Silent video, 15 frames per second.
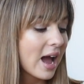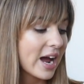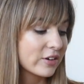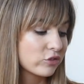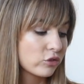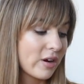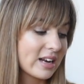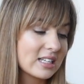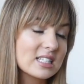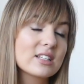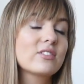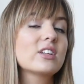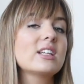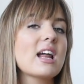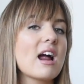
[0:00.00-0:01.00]
I have
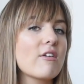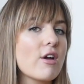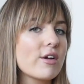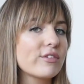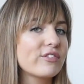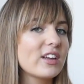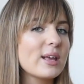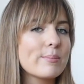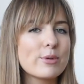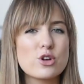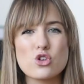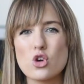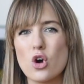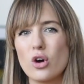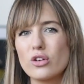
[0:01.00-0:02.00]
relatively narrow feet,
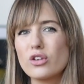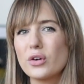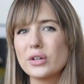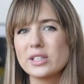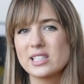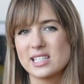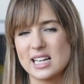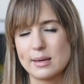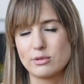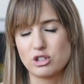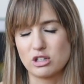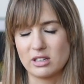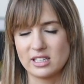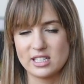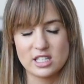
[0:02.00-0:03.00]
but not
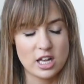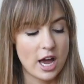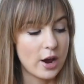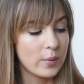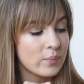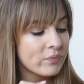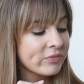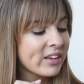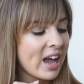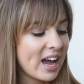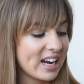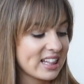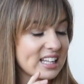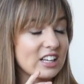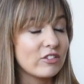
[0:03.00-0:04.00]
exceptionally so.
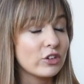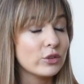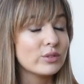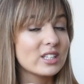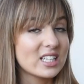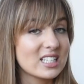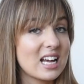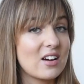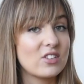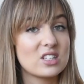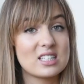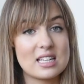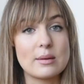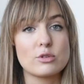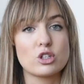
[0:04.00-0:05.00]
And I think if you did have
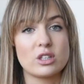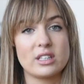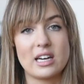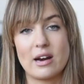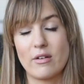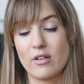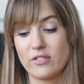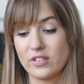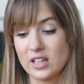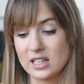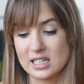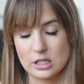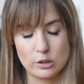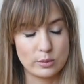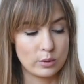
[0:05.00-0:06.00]
exceptionally narrow feet,
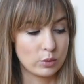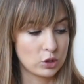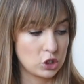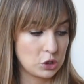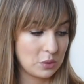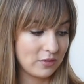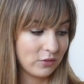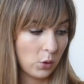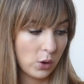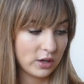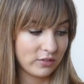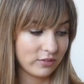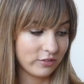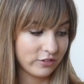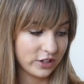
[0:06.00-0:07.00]
these would be ones to
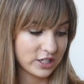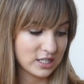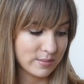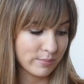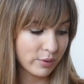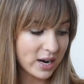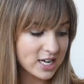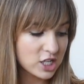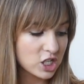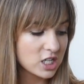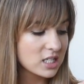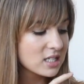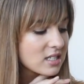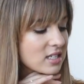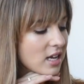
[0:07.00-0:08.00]
avoid from first
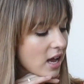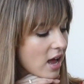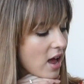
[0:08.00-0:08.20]
impressions.